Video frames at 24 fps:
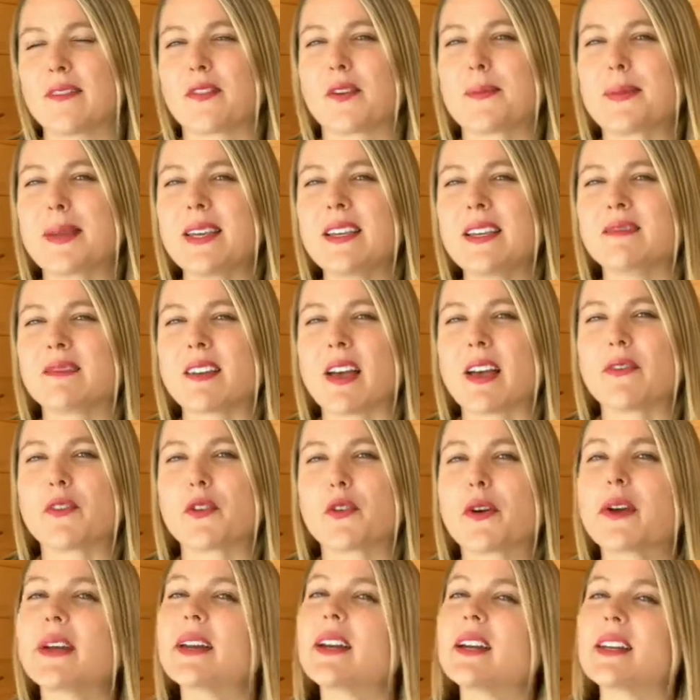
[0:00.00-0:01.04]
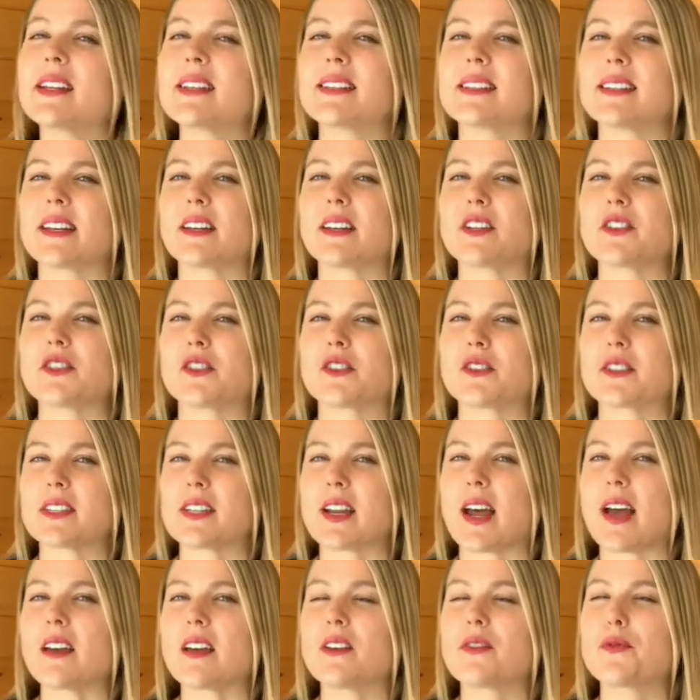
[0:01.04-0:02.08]
For me, I've created a signature
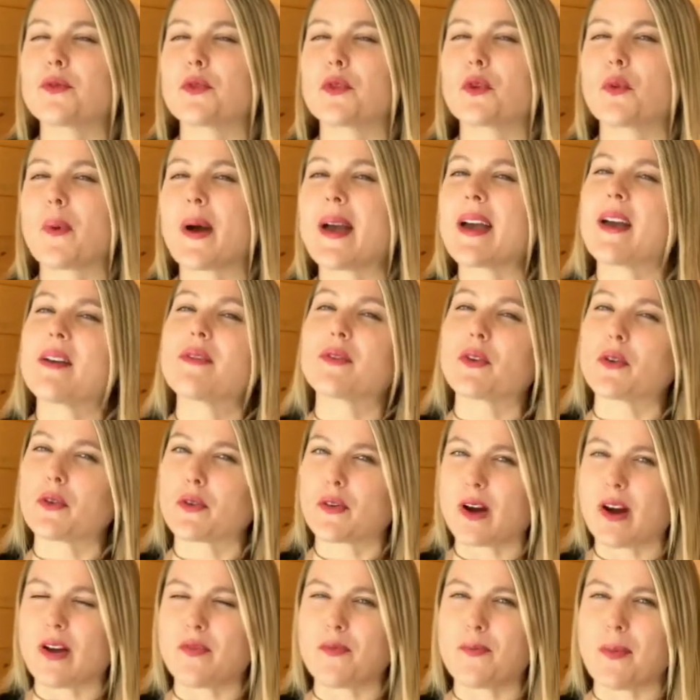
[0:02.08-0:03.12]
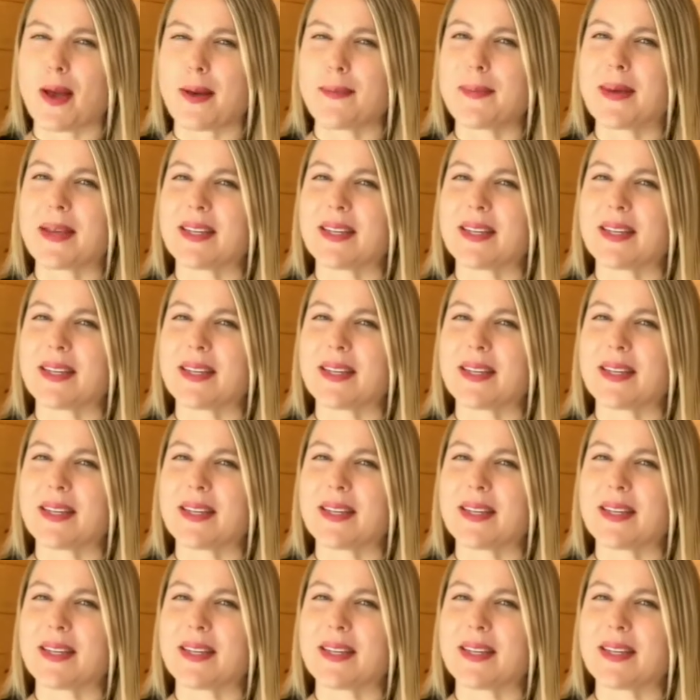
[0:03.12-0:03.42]
style for the way I photograph my